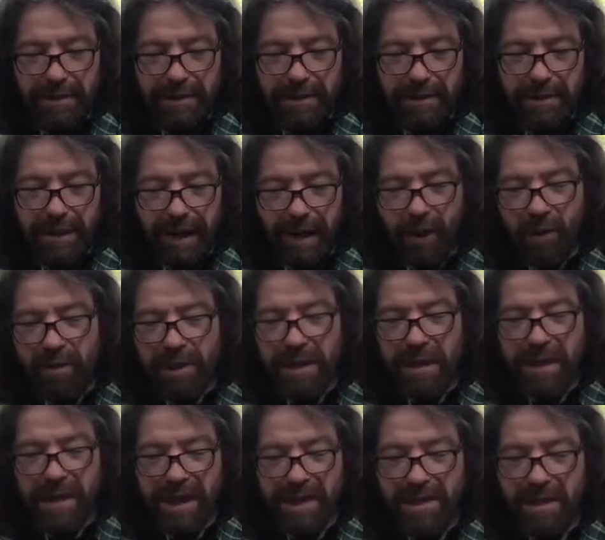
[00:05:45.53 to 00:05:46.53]
Naomi
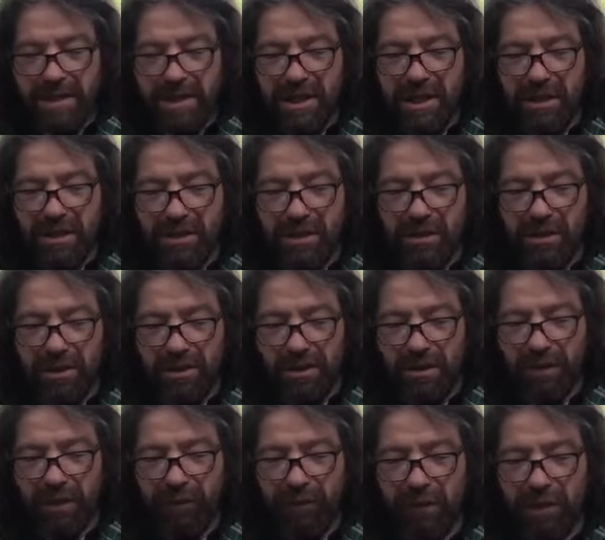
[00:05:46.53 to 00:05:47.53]
then ceased to urge
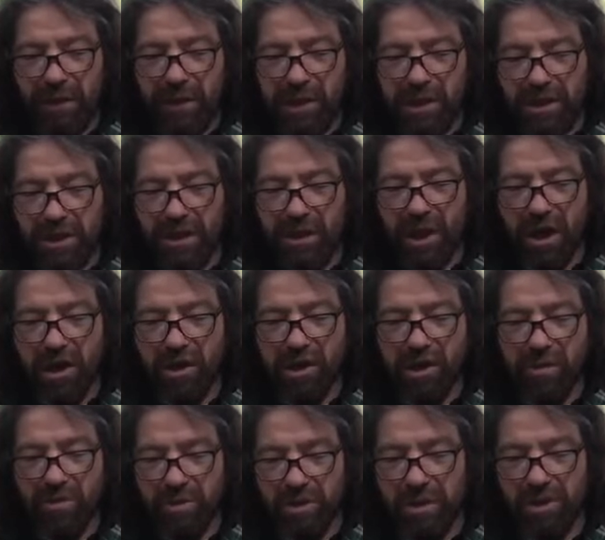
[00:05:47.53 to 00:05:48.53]
her, for she saw
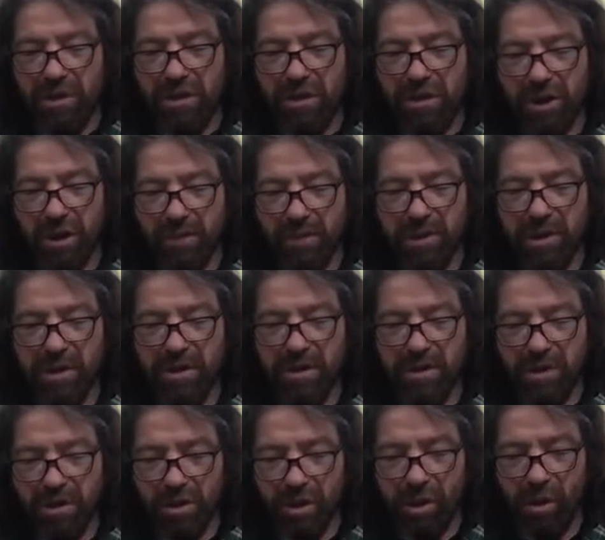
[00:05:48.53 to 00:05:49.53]
she was determined
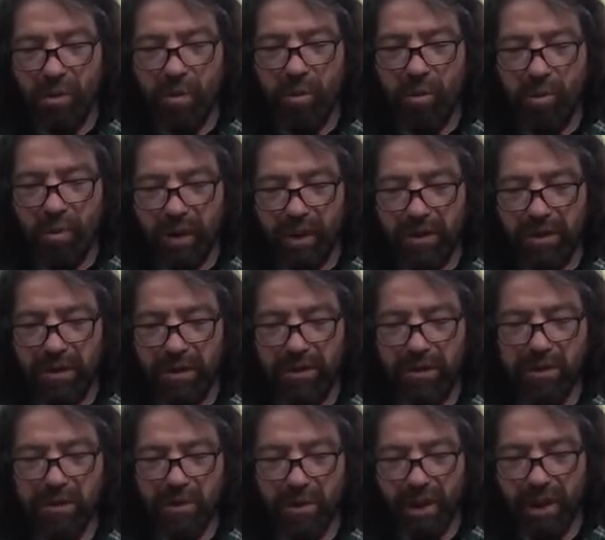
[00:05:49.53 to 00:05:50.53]
to go with her.
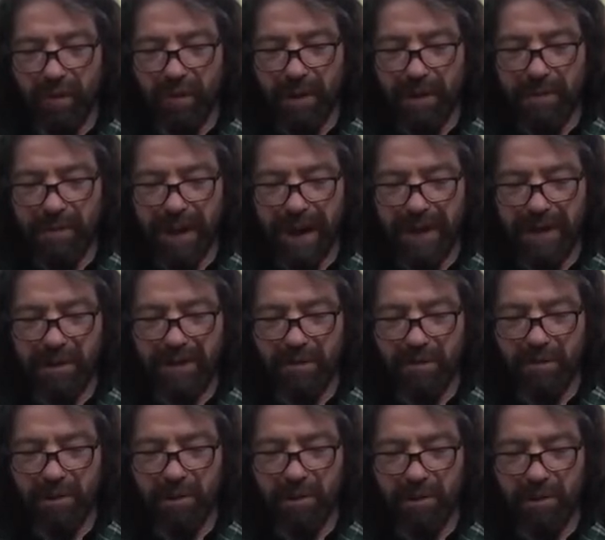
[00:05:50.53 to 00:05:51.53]
So they went back to
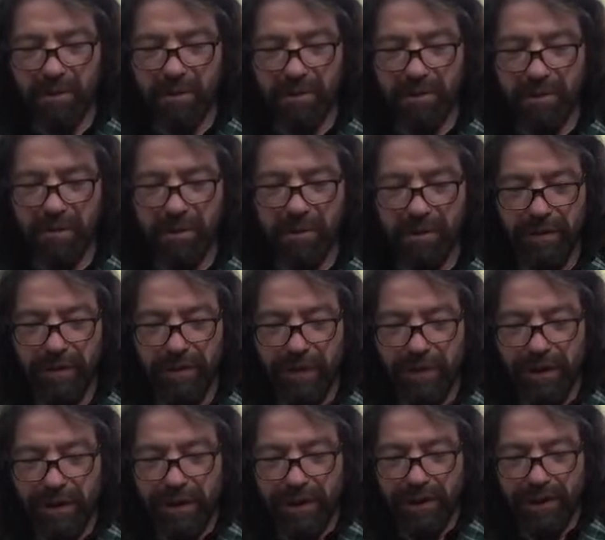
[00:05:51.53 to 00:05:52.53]
Ruth.
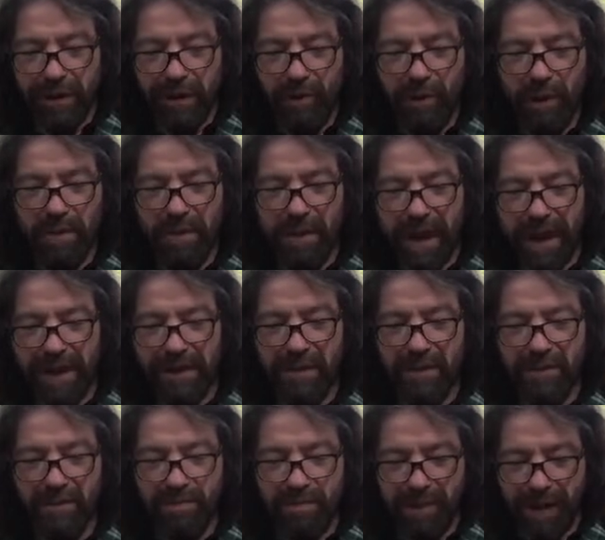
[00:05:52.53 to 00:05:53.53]
They went back
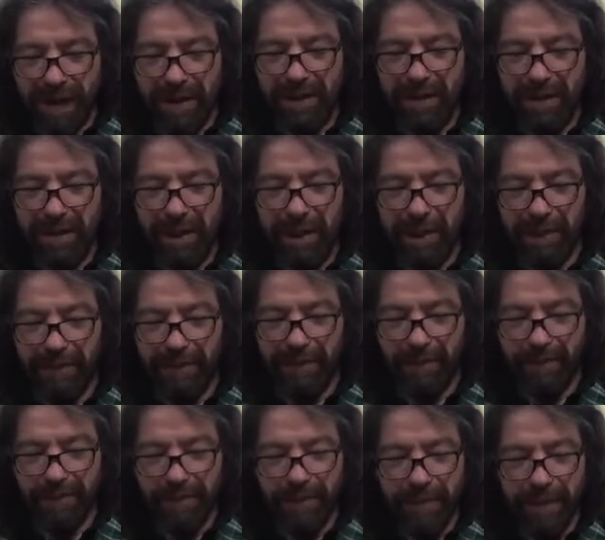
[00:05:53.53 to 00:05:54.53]
to Bethlehem.
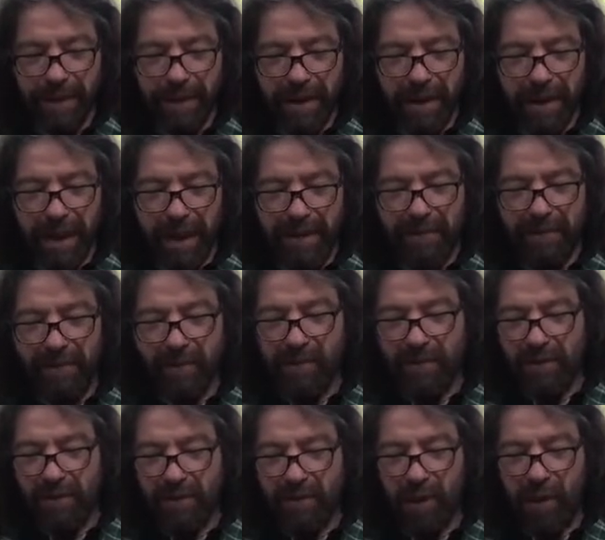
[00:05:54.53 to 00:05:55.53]
And
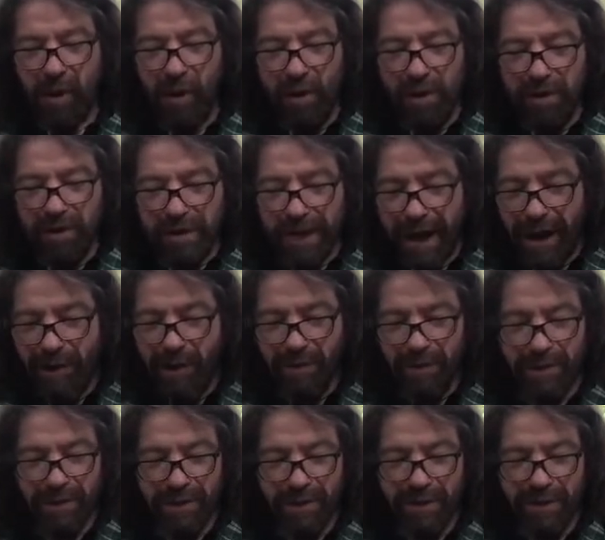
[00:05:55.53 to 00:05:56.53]
the whole town
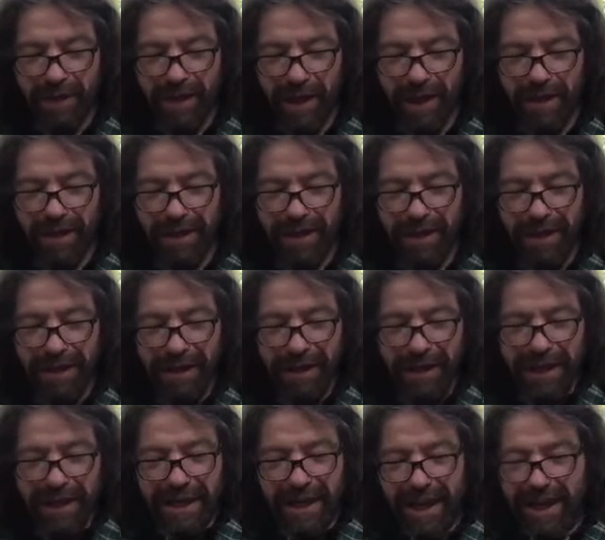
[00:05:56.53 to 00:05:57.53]
was excited.
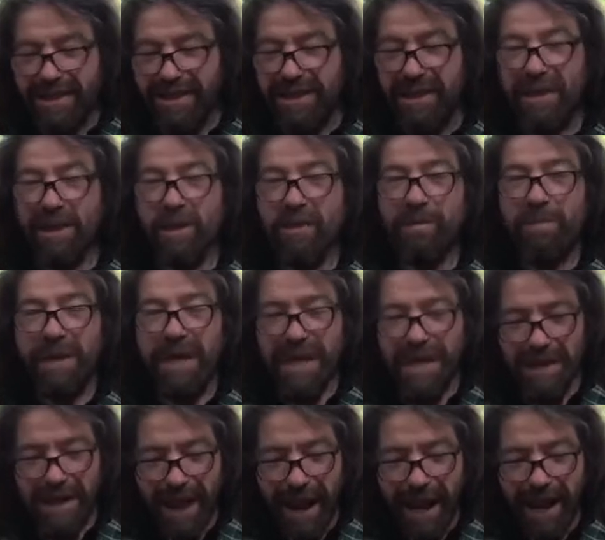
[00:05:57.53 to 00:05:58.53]
Can this be
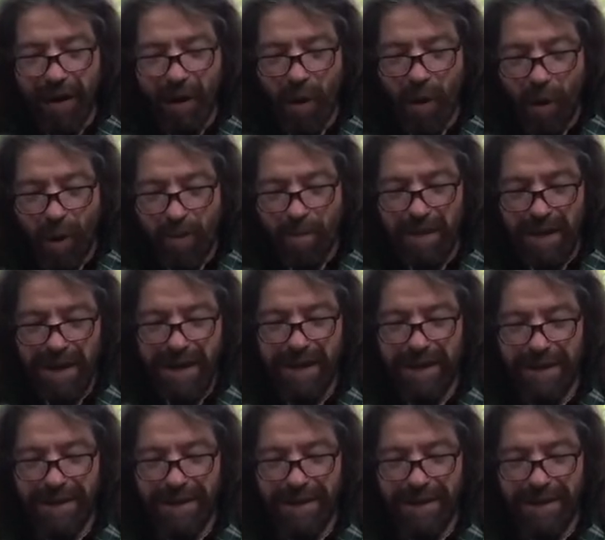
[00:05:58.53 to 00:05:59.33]
Naomi?